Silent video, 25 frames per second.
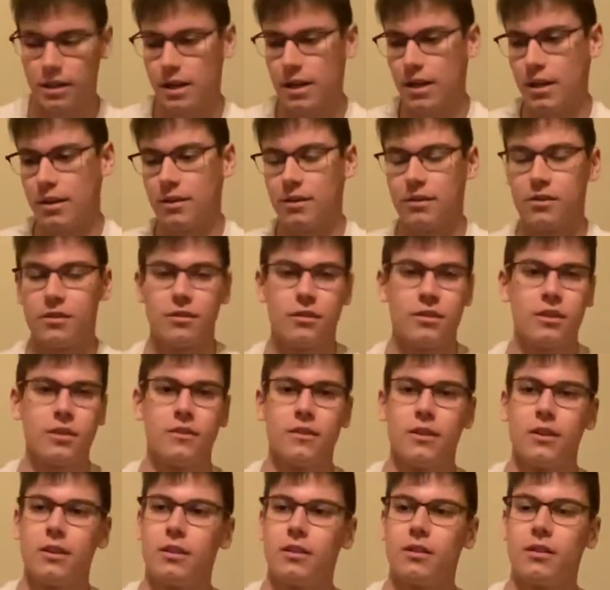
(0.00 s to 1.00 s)
This is
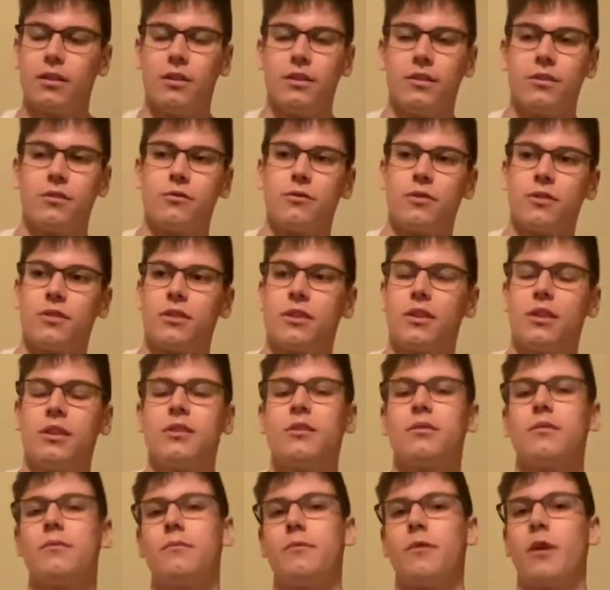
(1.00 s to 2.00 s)
dividend, at least risky. It's
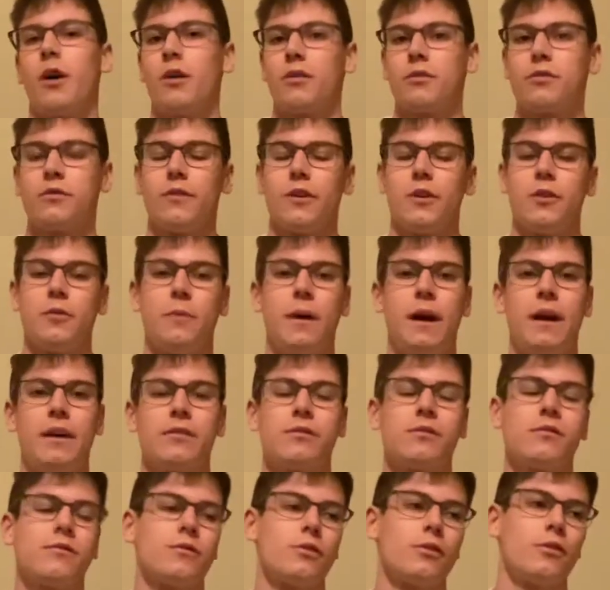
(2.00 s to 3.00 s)
also very
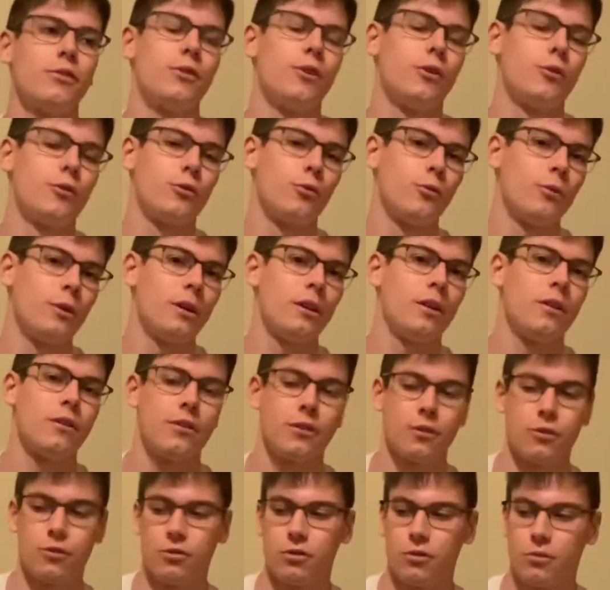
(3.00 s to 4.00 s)
passive, so you don't do anything, you
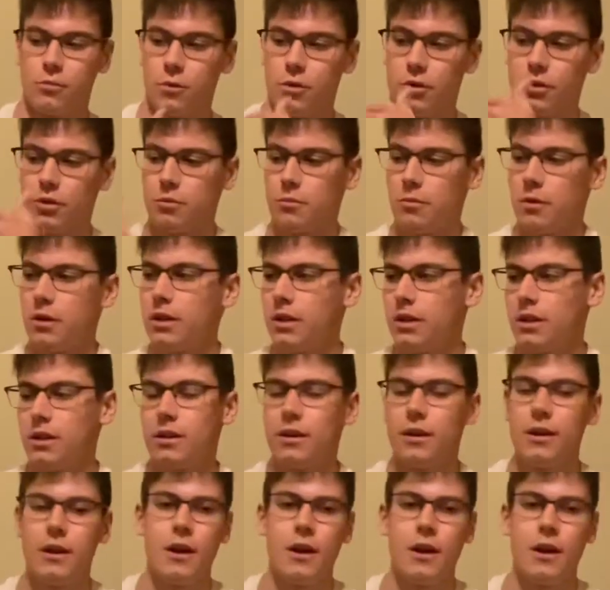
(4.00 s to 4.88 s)
just put your money in.